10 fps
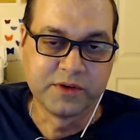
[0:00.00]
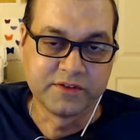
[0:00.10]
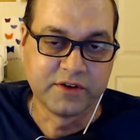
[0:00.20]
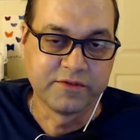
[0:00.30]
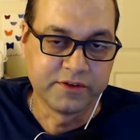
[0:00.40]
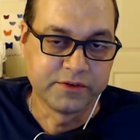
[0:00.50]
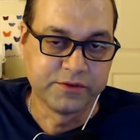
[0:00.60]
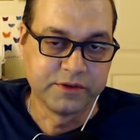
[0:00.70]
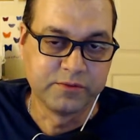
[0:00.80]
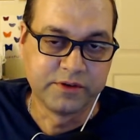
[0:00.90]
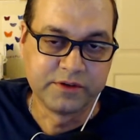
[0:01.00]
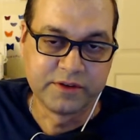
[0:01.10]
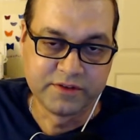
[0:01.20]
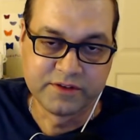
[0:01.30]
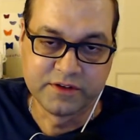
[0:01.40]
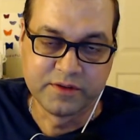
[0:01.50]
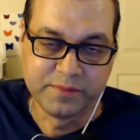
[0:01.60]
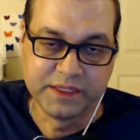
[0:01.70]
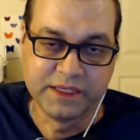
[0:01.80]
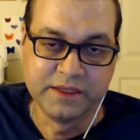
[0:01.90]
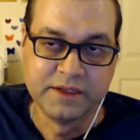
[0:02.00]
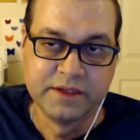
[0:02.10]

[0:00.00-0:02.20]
myself included, would consider to be